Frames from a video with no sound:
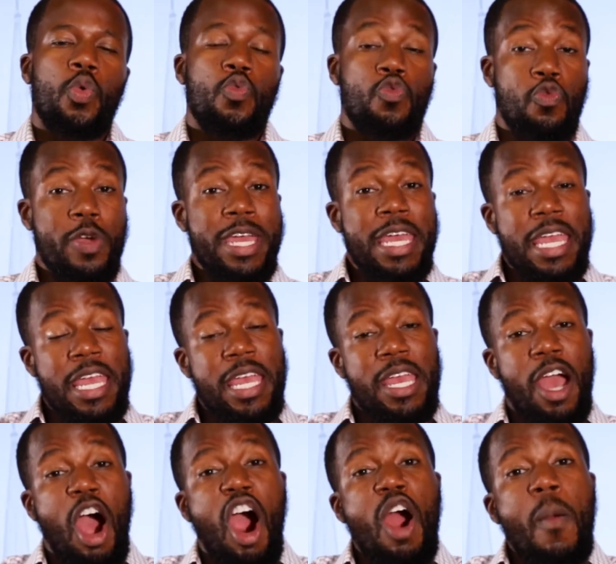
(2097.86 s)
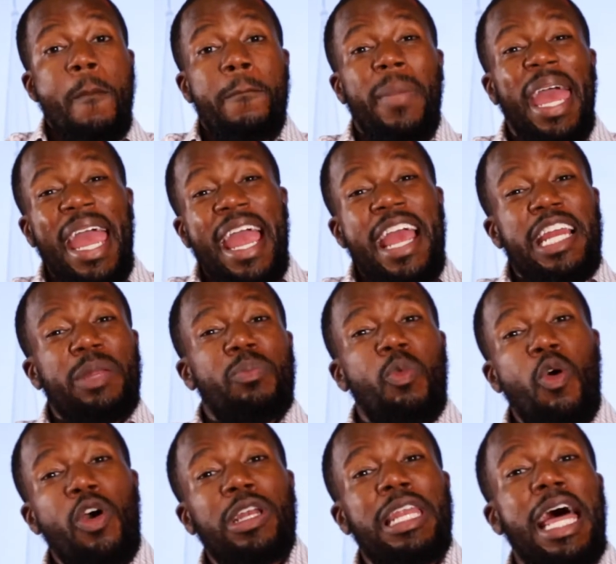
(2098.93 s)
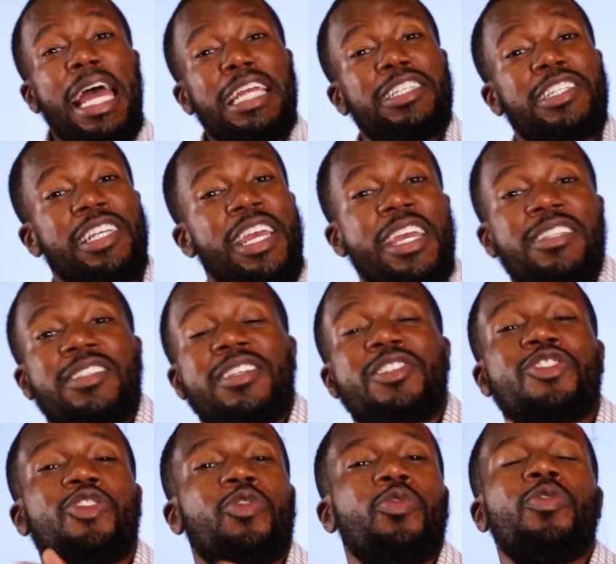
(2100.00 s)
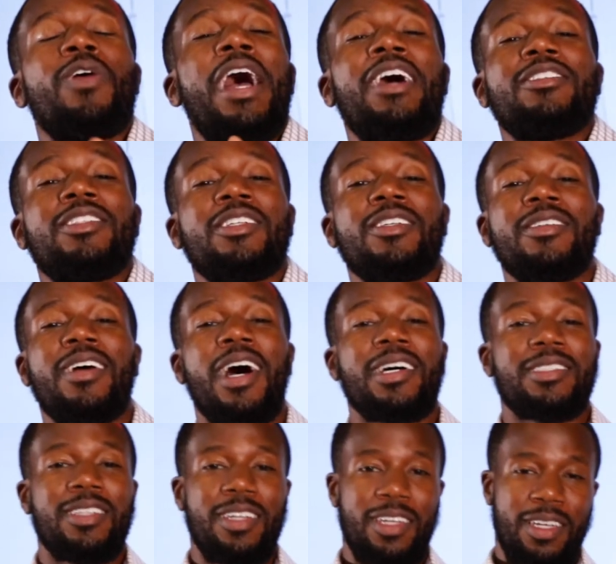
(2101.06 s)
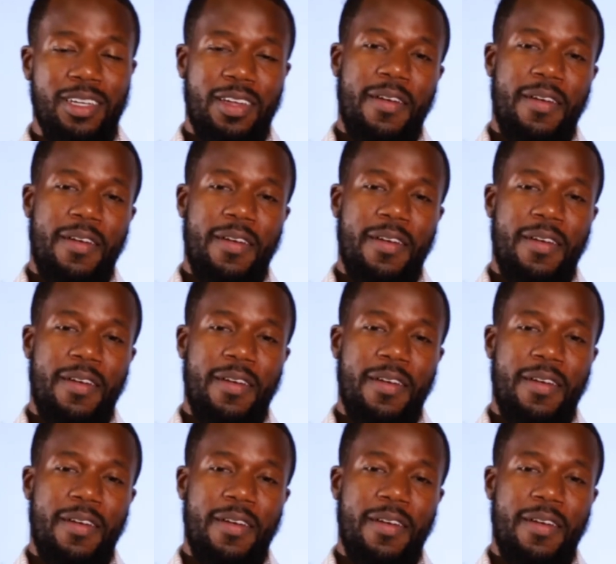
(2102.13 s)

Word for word: We are made more like Jesus through our generosity.